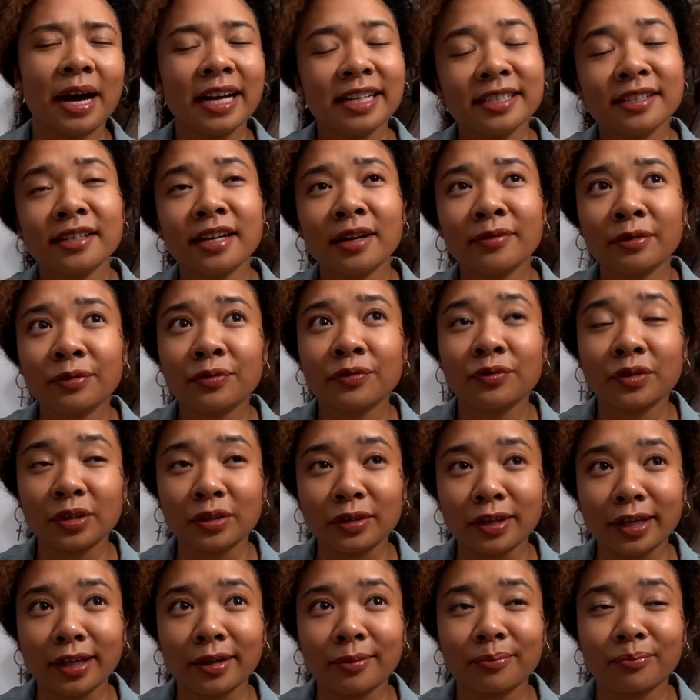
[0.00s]
I did have a
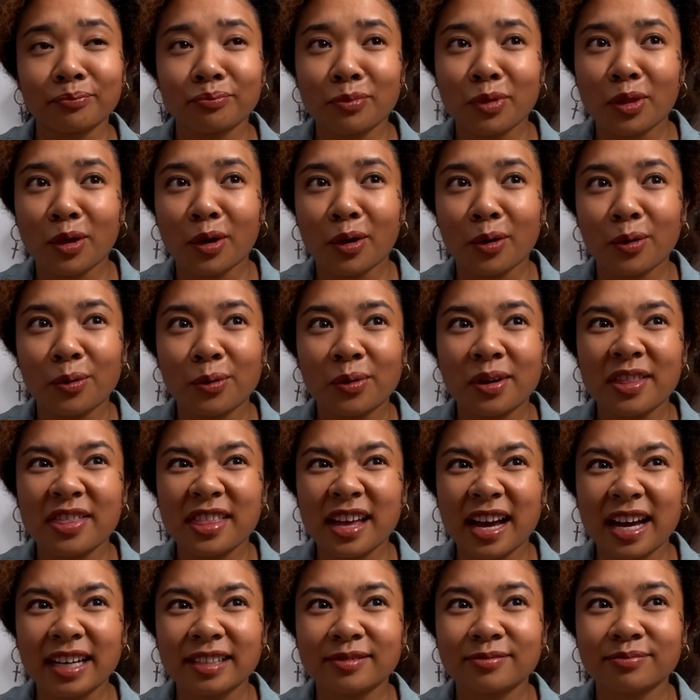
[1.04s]
feeling, though,
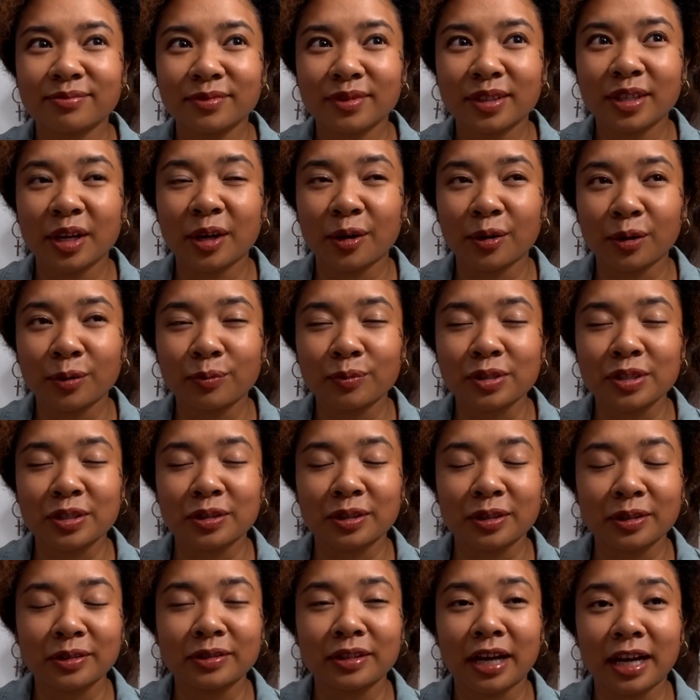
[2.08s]
that Carolyn was
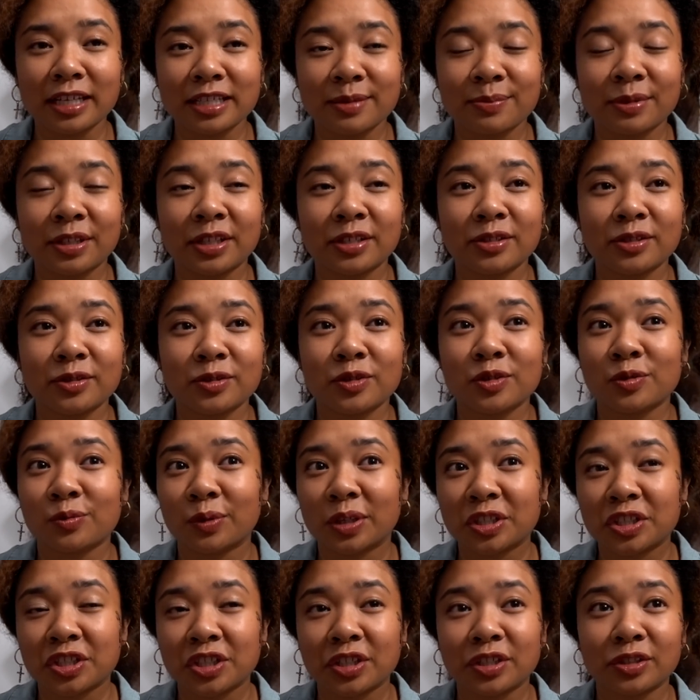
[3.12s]
gonna last minute
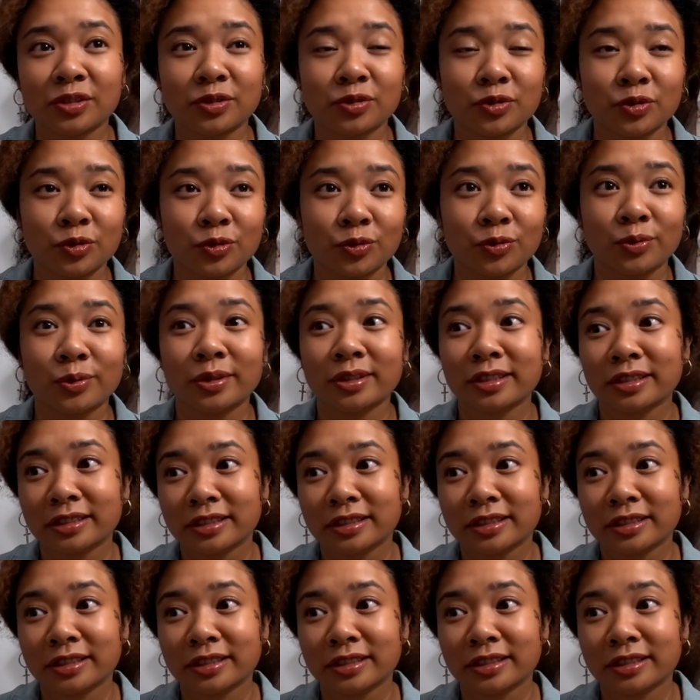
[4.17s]
switch it to